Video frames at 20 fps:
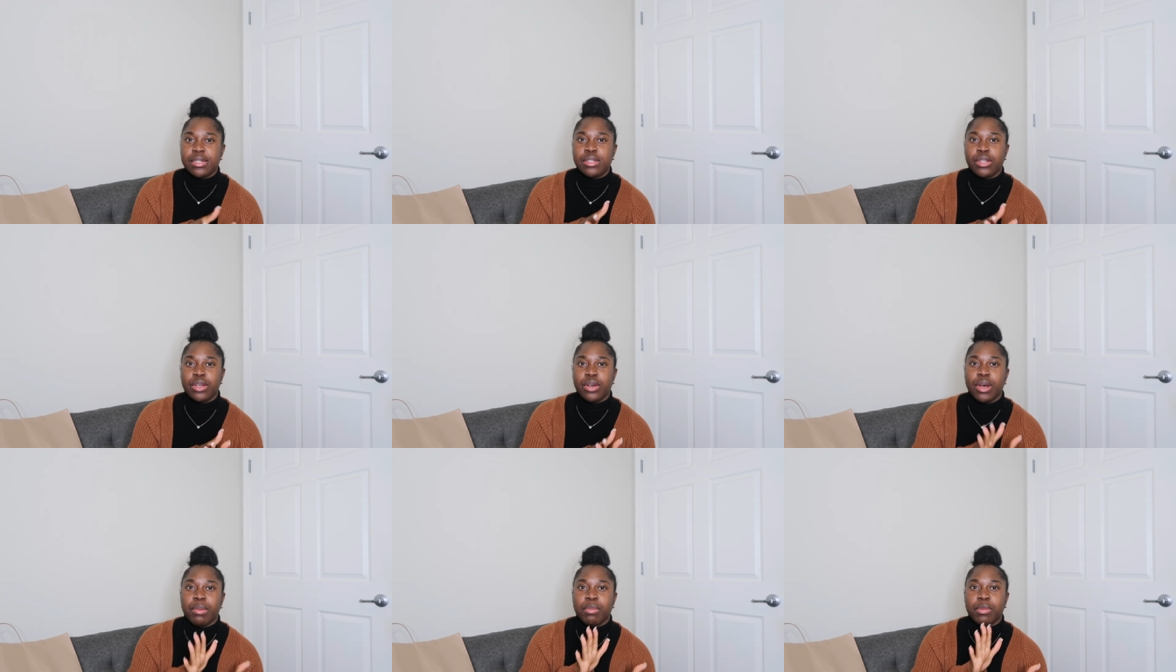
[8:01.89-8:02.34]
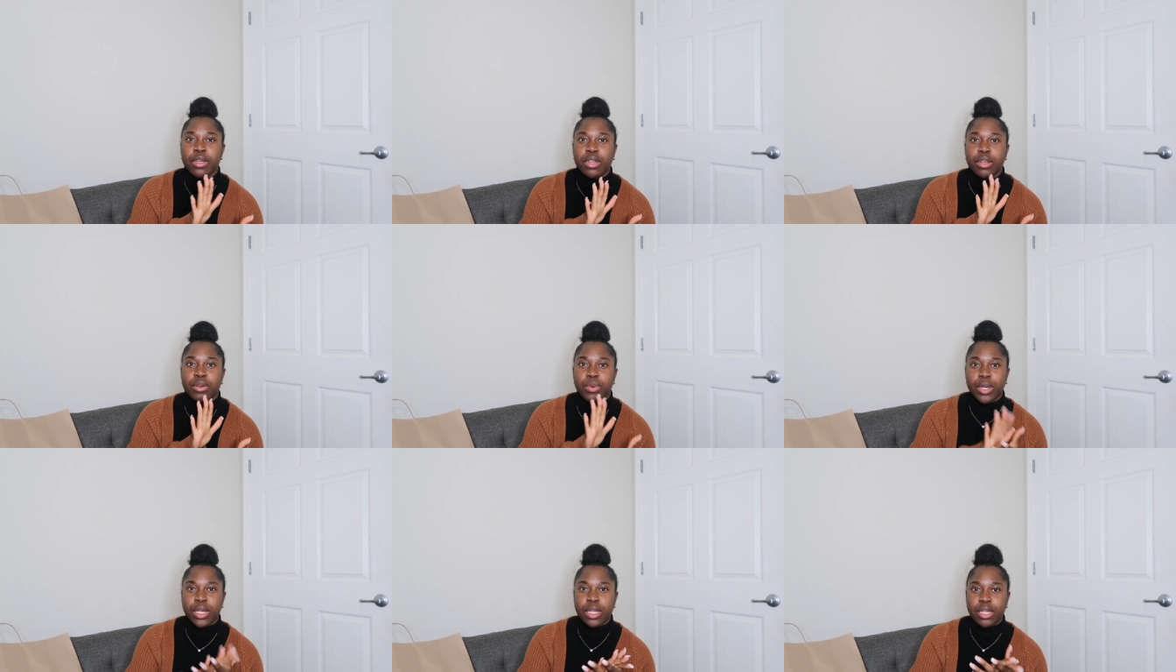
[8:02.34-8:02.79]
So I'm
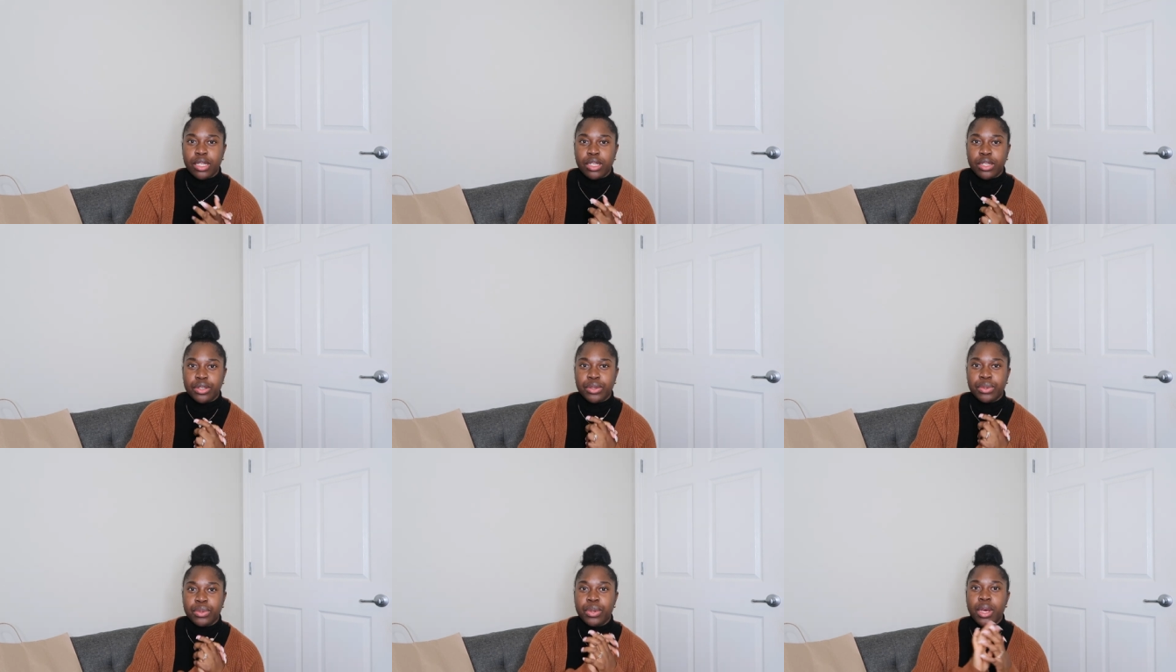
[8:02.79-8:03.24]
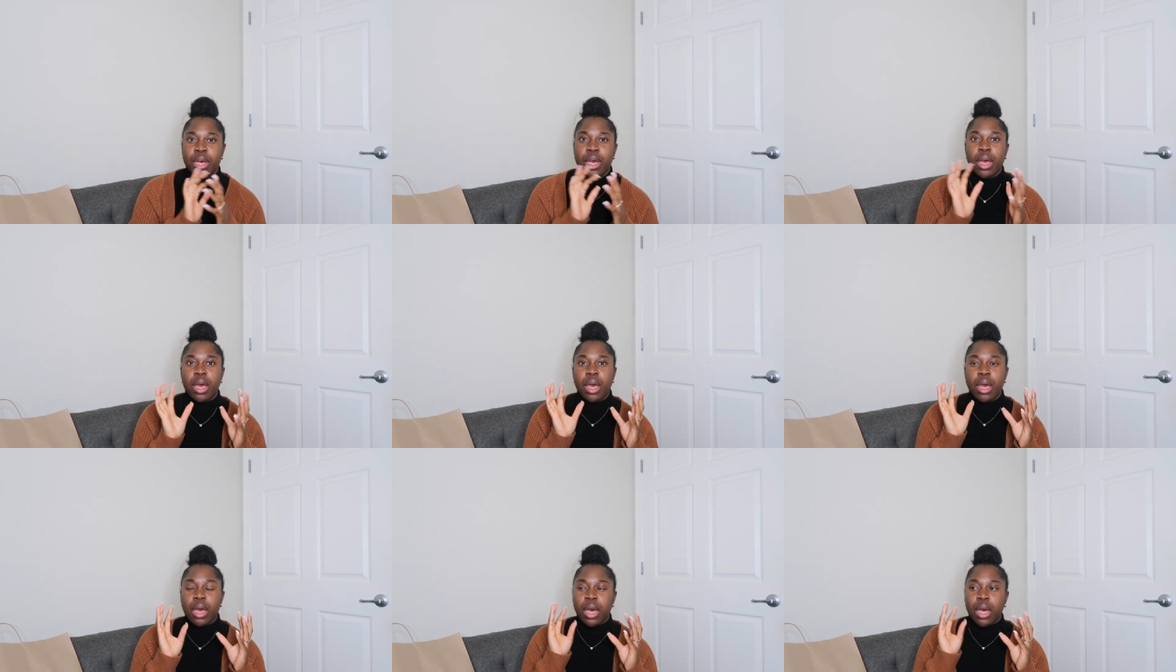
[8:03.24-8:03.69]
gonna quickly do
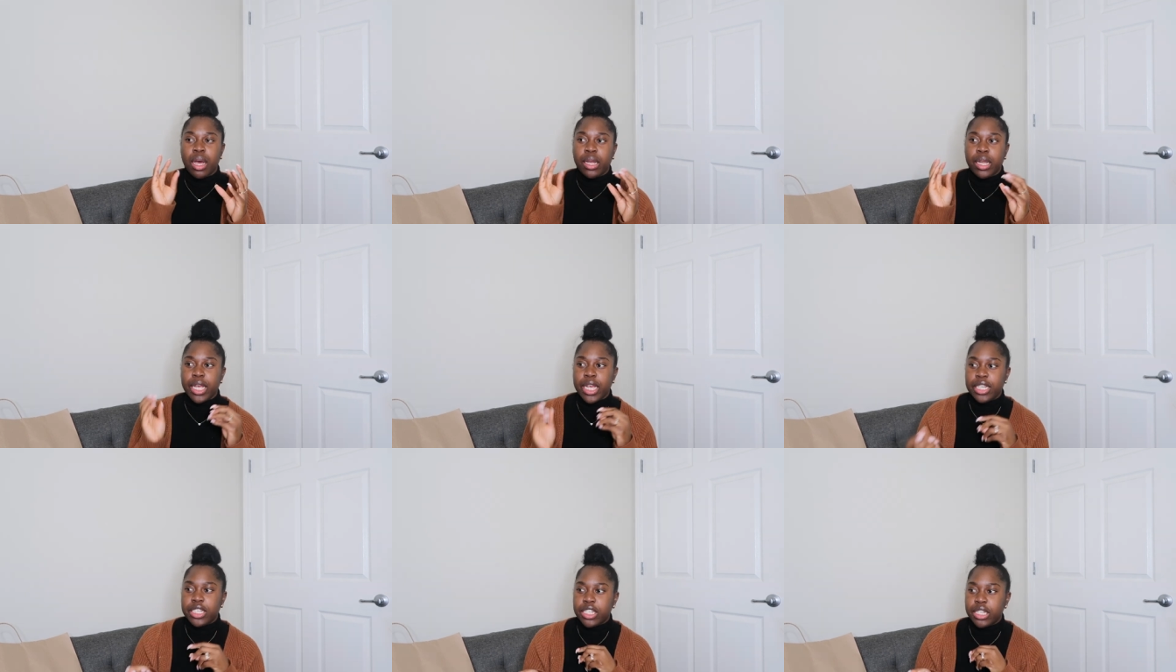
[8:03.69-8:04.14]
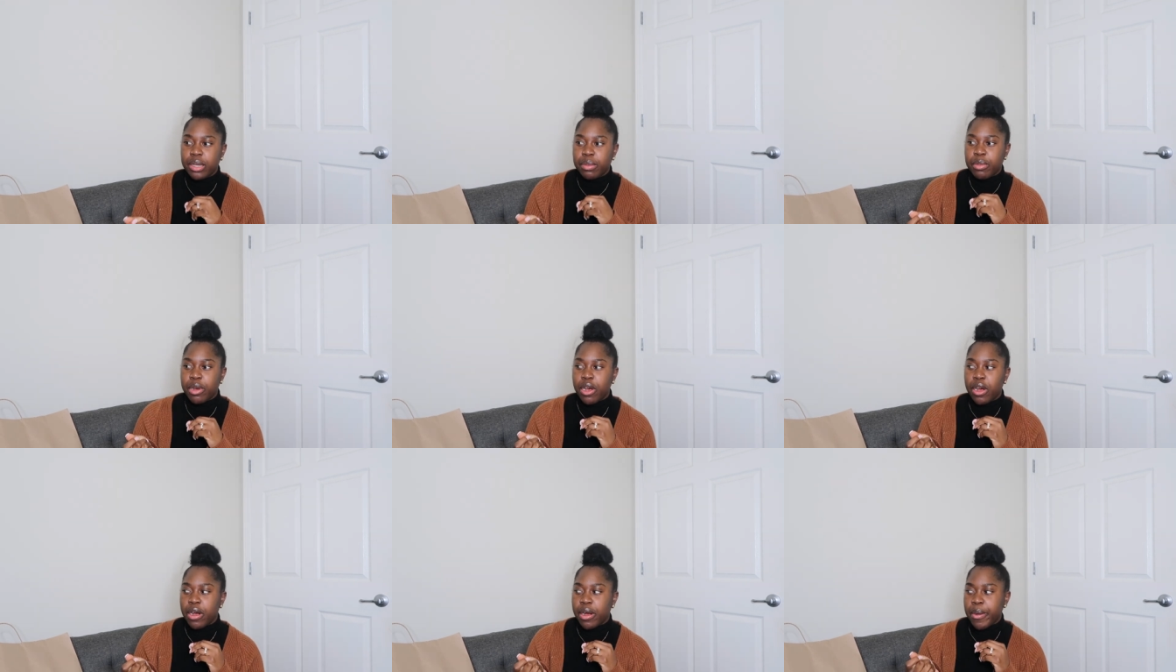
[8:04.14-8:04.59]
an H and
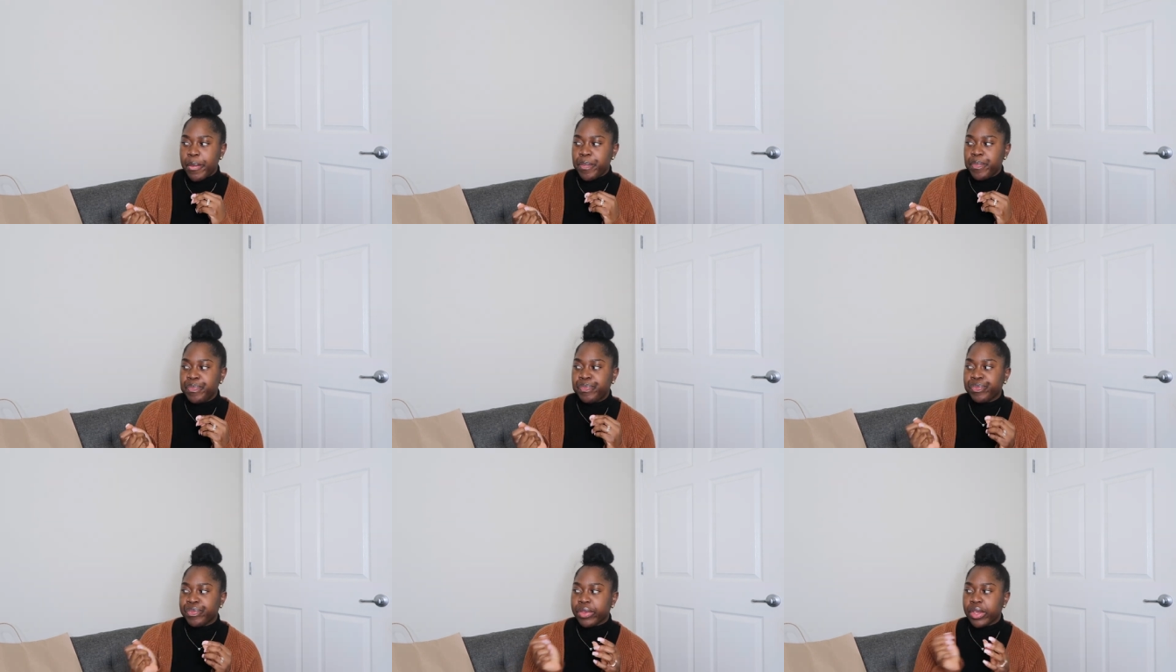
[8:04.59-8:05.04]
M haul,